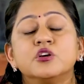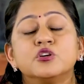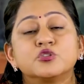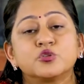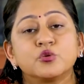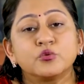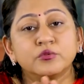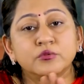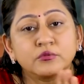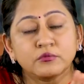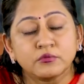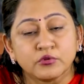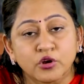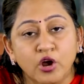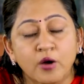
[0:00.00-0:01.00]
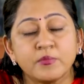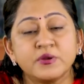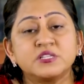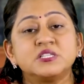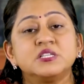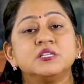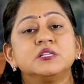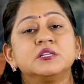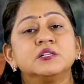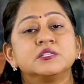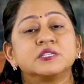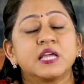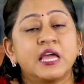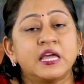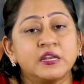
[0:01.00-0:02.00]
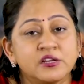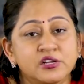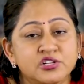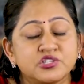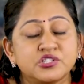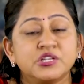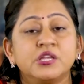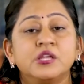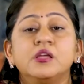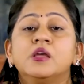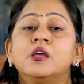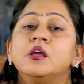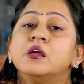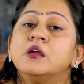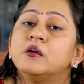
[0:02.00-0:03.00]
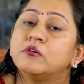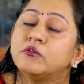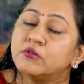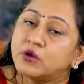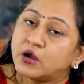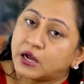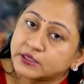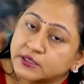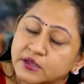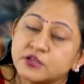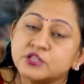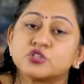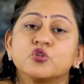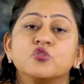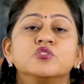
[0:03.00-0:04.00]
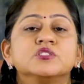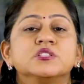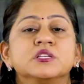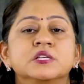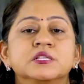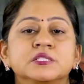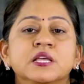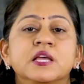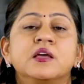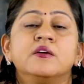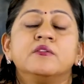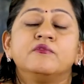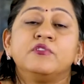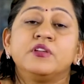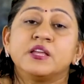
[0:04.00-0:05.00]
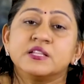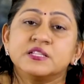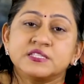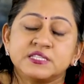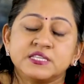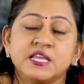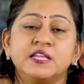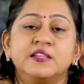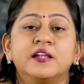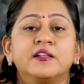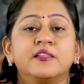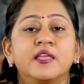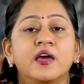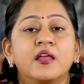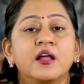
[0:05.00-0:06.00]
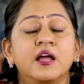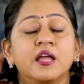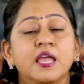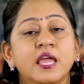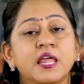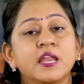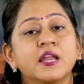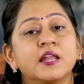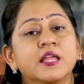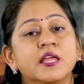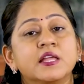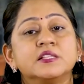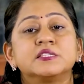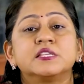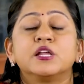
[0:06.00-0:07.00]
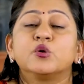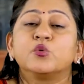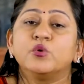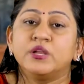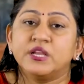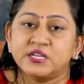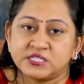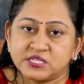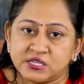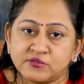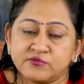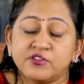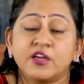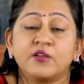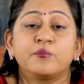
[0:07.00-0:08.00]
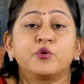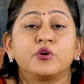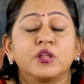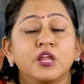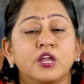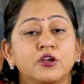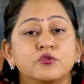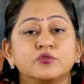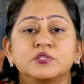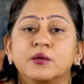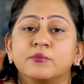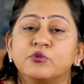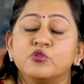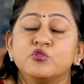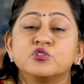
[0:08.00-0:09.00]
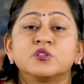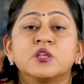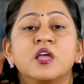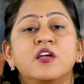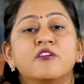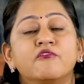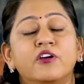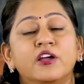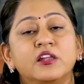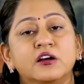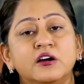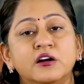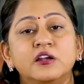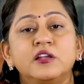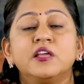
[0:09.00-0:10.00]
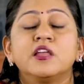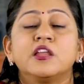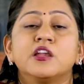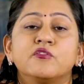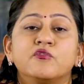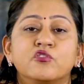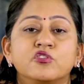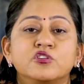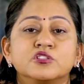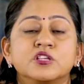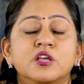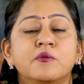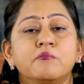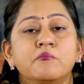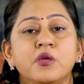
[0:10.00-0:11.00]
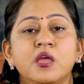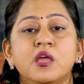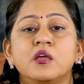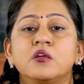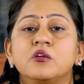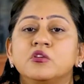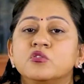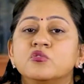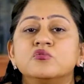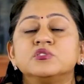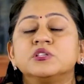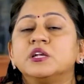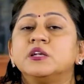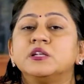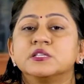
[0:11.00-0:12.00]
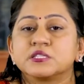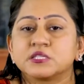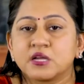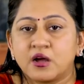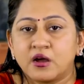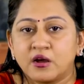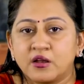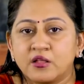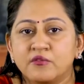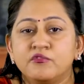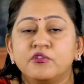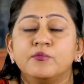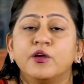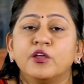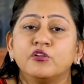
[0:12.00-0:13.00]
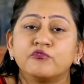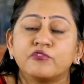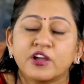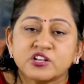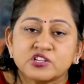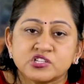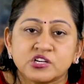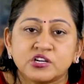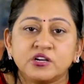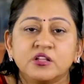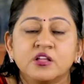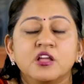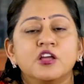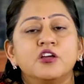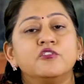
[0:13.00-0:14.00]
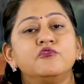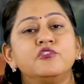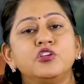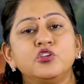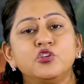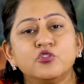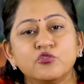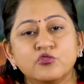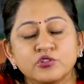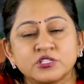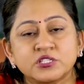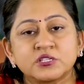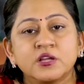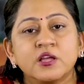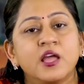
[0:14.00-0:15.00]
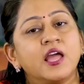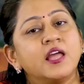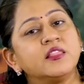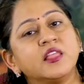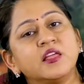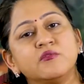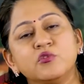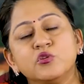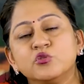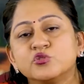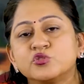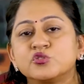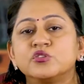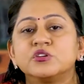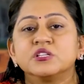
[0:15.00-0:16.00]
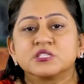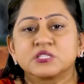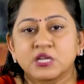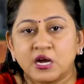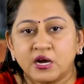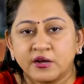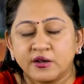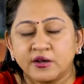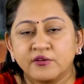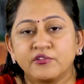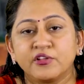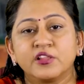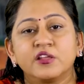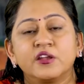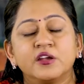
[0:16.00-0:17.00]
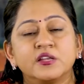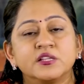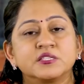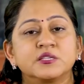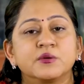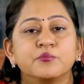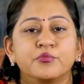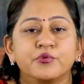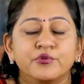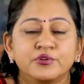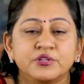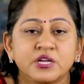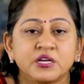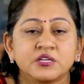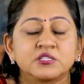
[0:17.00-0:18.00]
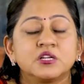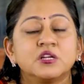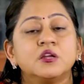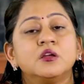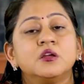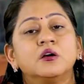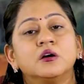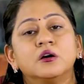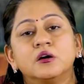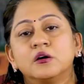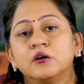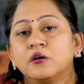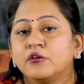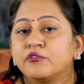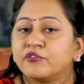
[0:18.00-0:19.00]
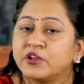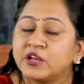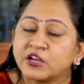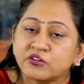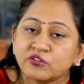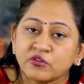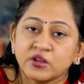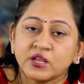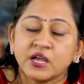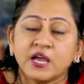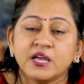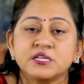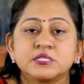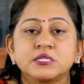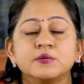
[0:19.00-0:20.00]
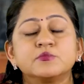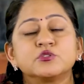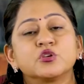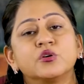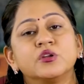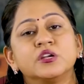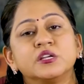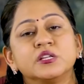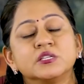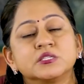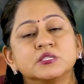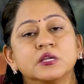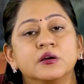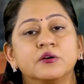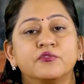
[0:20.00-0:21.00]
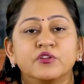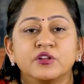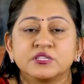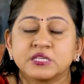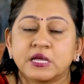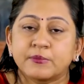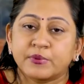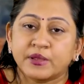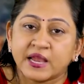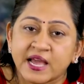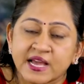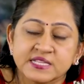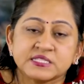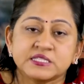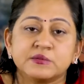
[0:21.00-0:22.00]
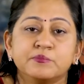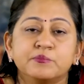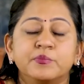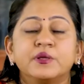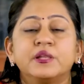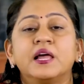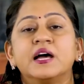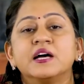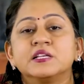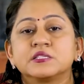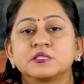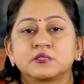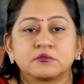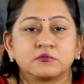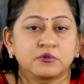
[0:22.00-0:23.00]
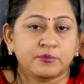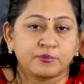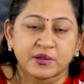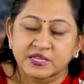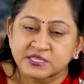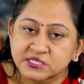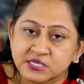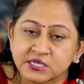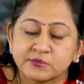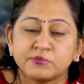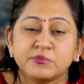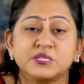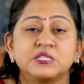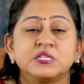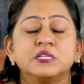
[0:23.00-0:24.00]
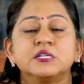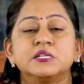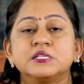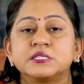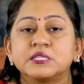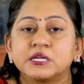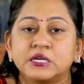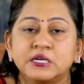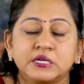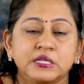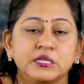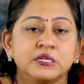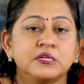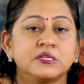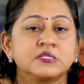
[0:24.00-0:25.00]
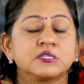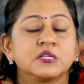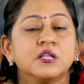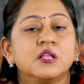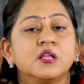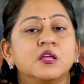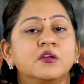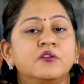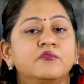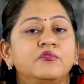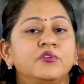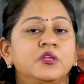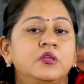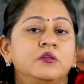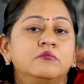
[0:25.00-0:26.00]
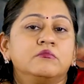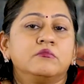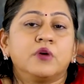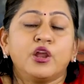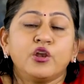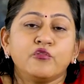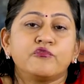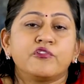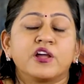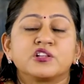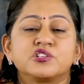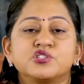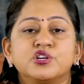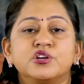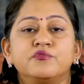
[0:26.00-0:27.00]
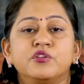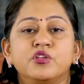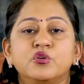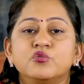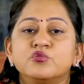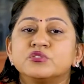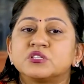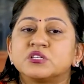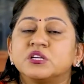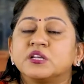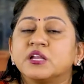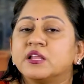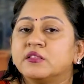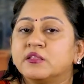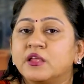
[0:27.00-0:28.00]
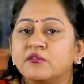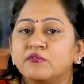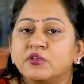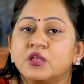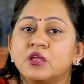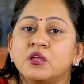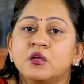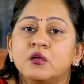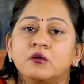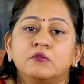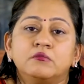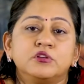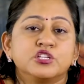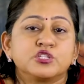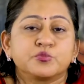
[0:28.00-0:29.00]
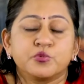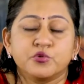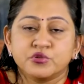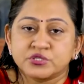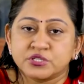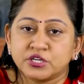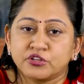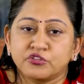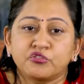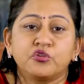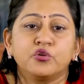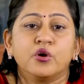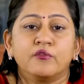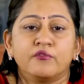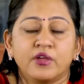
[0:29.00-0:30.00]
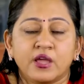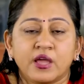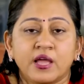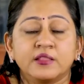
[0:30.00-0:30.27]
So, raw materials, energy, other resources, we can see that they are again and again circulating. We are putting into some use, while earlier it was make, use, and discard. We manufactured, we used, and then we used to discard it, whether it is some product of electronic items, or it is for example as simple as the plastic materials, the containers. We manufactured, we used it, and then we disposed it, threw away.